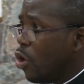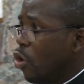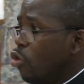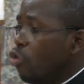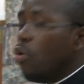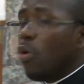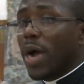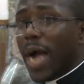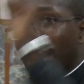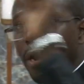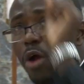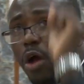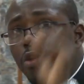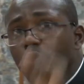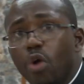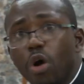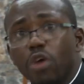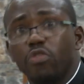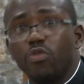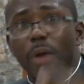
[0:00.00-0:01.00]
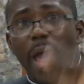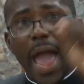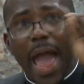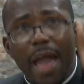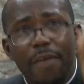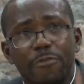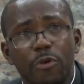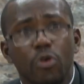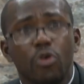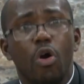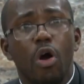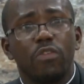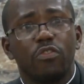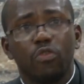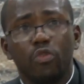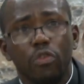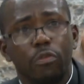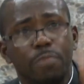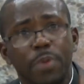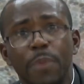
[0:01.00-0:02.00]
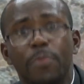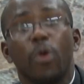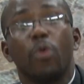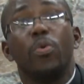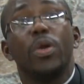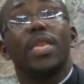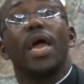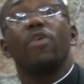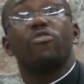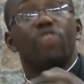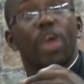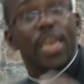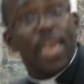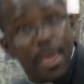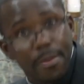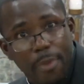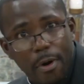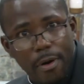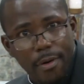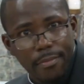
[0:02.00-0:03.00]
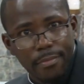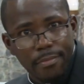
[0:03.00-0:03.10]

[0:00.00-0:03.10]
You cannot go to heaven, God's good people, without your neighbor.